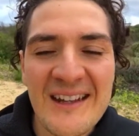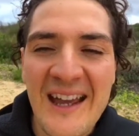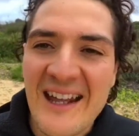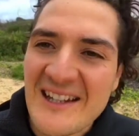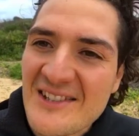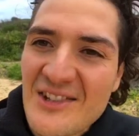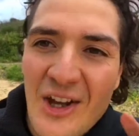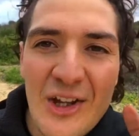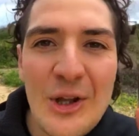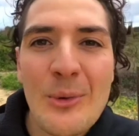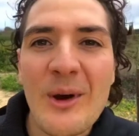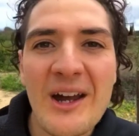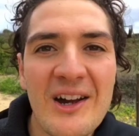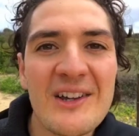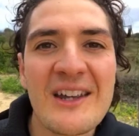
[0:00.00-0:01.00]
and it's the only
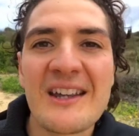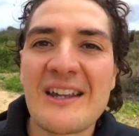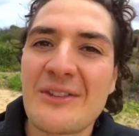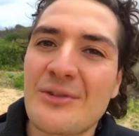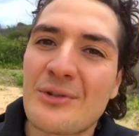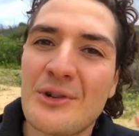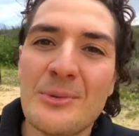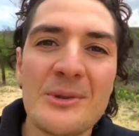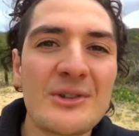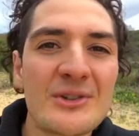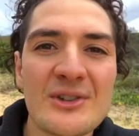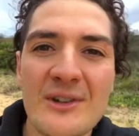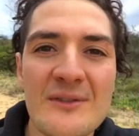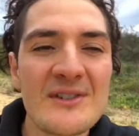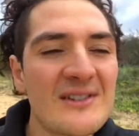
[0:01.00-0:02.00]
way I can get through, because
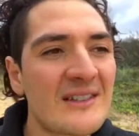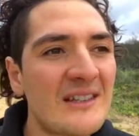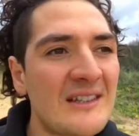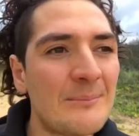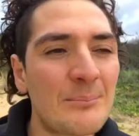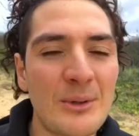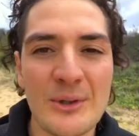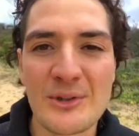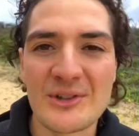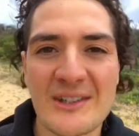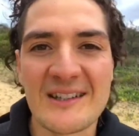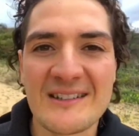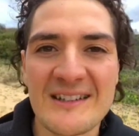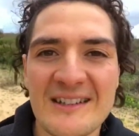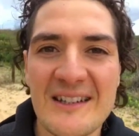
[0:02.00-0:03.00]
obviously in person
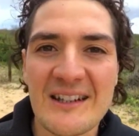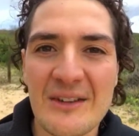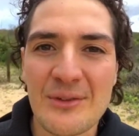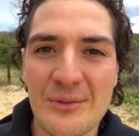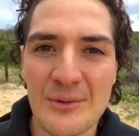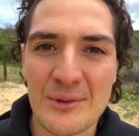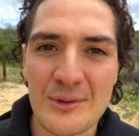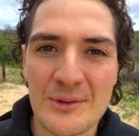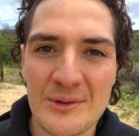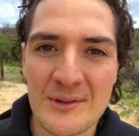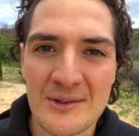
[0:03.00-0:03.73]
it didn't get through.